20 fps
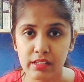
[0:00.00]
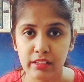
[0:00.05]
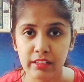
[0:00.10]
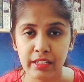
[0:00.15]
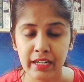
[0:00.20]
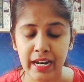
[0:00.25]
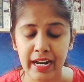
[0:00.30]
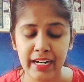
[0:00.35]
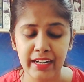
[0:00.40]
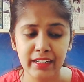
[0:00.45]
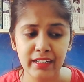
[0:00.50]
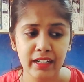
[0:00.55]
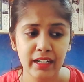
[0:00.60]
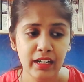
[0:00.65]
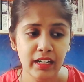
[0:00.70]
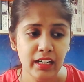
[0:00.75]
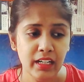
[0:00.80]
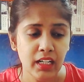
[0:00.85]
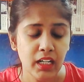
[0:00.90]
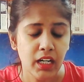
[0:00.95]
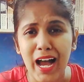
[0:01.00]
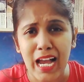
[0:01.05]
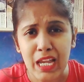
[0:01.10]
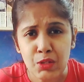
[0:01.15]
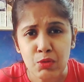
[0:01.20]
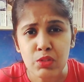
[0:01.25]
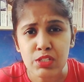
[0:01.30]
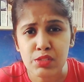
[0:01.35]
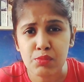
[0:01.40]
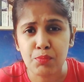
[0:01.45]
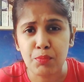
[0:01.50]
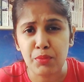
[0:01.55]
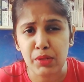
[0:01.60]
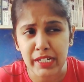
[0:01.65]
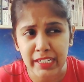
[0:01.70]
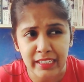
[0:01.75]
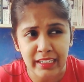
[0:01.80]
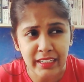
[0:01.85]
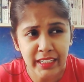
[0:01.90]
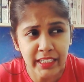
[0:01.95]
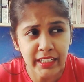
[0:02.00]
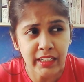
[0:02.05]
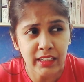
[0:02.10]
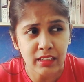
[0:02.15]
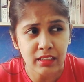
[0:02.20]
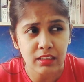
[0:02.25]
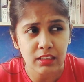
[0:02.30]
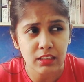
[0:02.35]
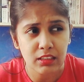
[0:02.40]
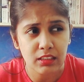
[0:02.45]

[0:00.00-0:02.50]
and I was pretty